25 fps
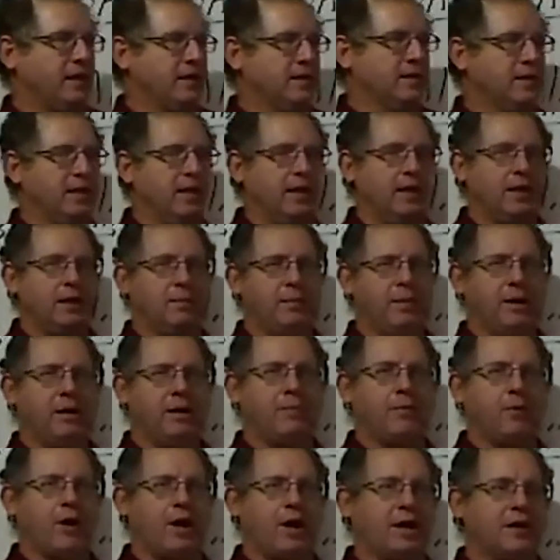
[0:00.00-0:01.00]
a little bit of
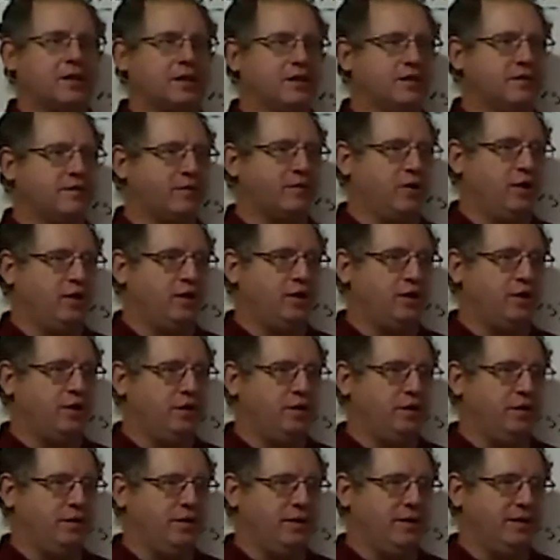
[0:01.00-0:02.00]
practice for you to
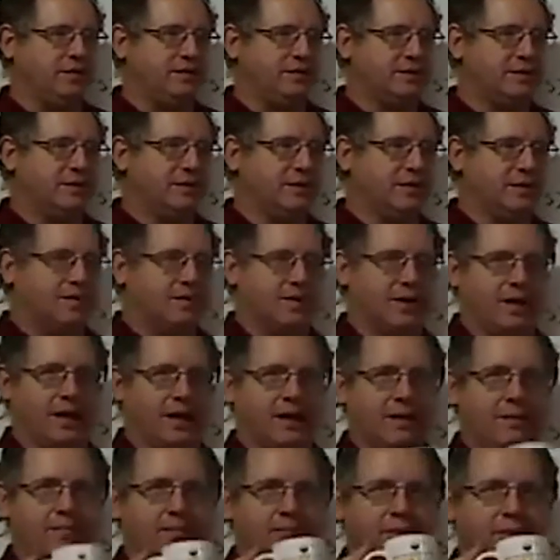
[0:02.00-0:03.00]
do this,
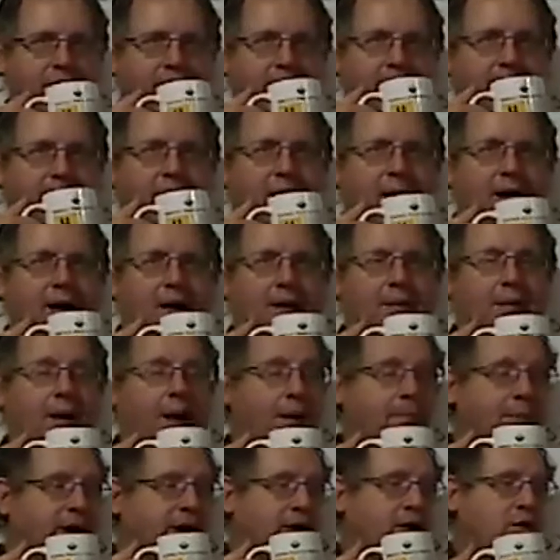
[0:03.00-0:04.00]
okay?
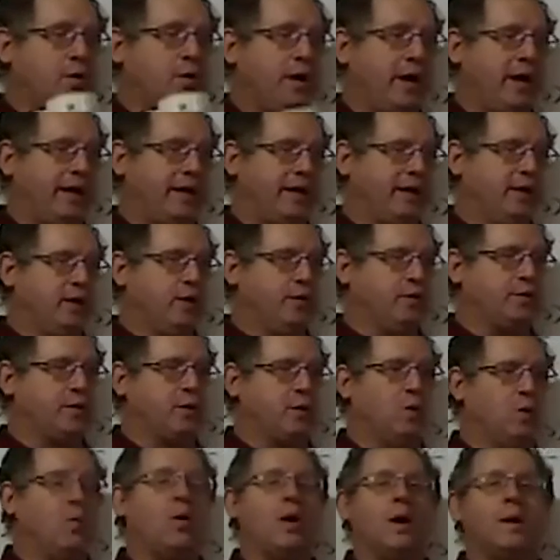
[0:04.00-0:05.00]
I'm going to go ahead and go
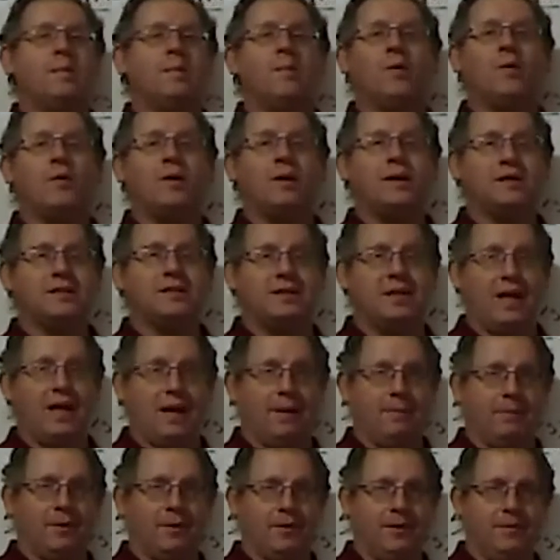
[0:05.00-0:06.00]
through one more
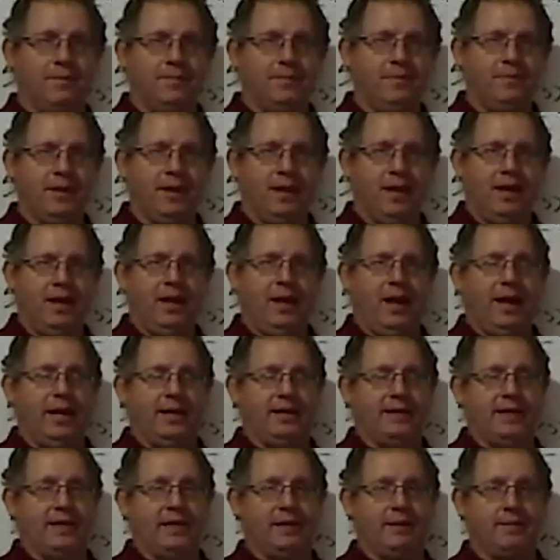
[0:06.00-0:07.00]
example,
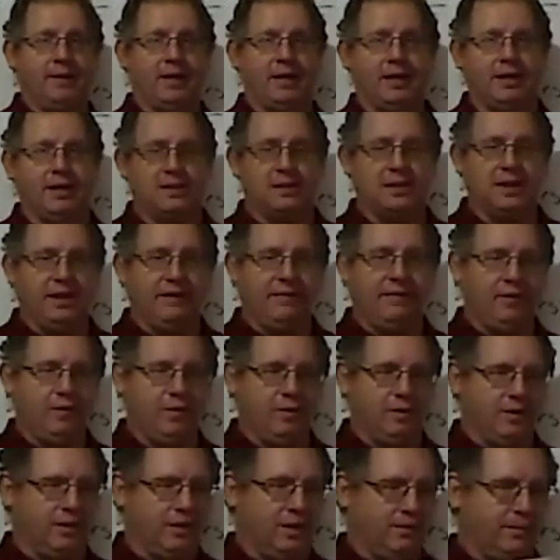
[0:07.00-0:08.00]
and then I'm going to leave you
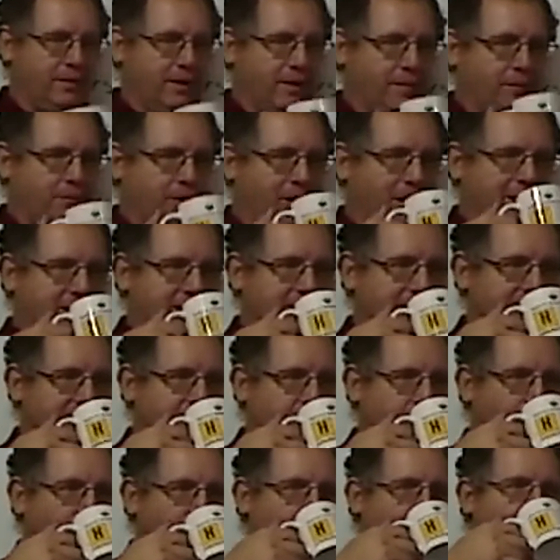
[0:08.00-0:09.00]
a little bit of practice
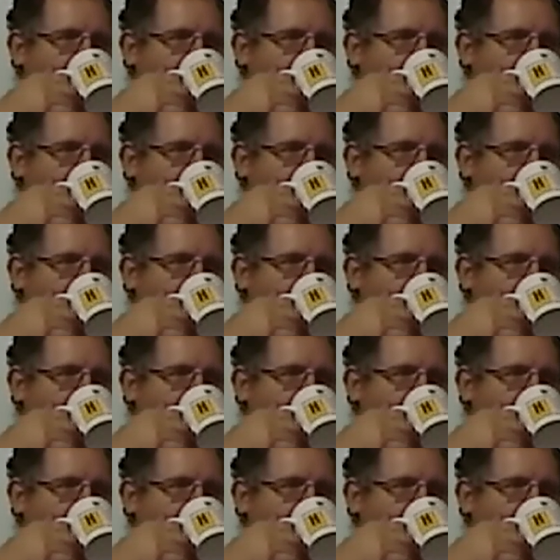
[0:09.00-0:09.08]
here.